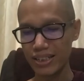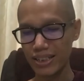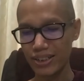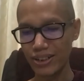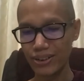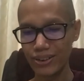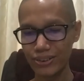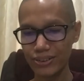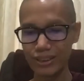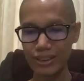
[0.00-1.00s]
So
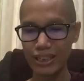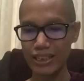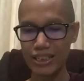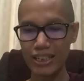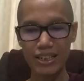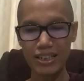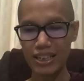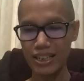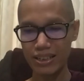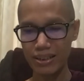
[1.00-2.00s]
they didn't
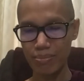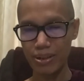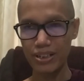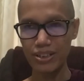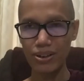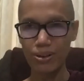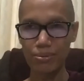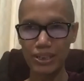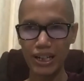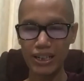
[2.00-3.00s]
take present
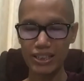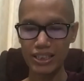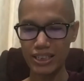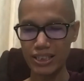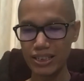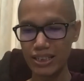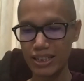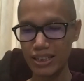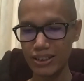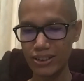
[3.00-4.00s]
objects.
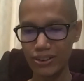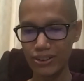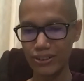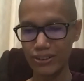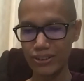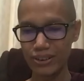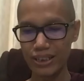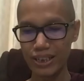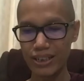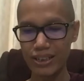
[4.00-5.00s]
So
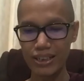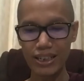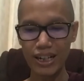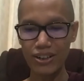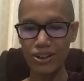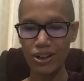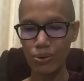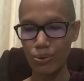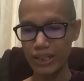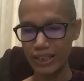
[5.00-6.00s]
they are not
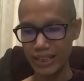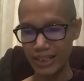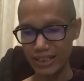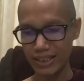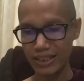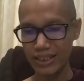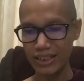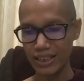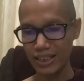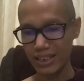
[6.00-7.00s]
awakened.
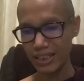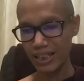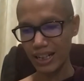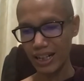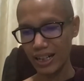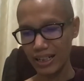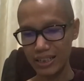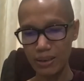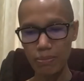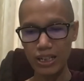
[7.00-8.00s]
They are
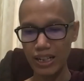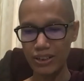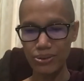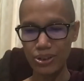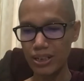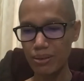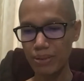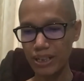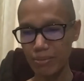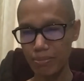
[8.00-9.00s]
similar to
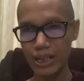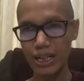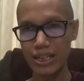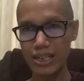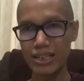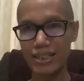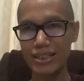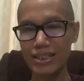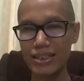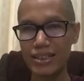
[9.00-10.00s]
sleeping mind.
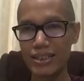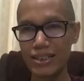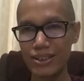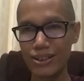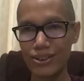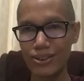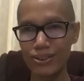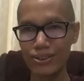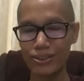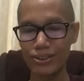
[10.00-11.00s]

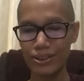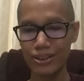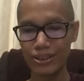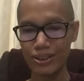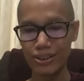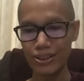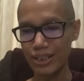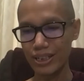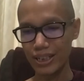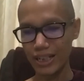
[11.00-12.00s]
So not
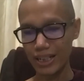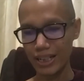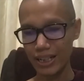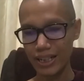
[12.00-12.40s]
in the